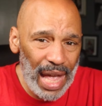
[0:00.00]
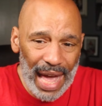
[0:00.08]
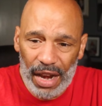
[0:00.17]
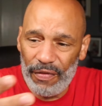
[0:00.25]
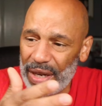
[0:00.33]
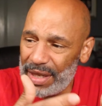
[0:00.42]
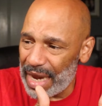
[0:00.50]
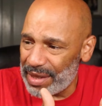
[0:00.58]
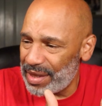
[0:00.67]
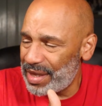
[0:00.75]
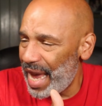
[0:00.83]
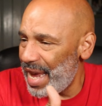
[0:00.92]
And if it
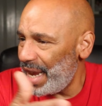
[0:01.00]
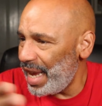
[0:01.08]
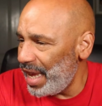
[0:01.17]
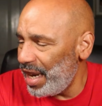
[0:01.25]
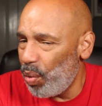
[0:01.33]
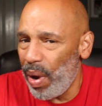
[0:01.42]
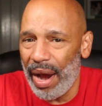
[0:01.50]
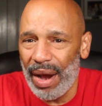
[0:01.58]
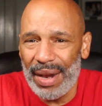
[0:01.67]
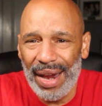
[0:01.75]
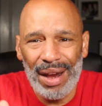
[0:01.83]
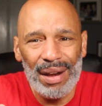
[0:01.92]
doesn't say it
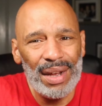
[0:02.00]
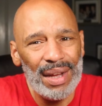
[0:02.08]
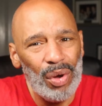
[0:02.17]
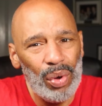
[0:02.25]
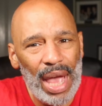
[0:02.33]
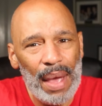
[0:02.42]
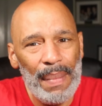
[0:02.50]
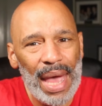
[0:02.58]
anywhere in there, okay,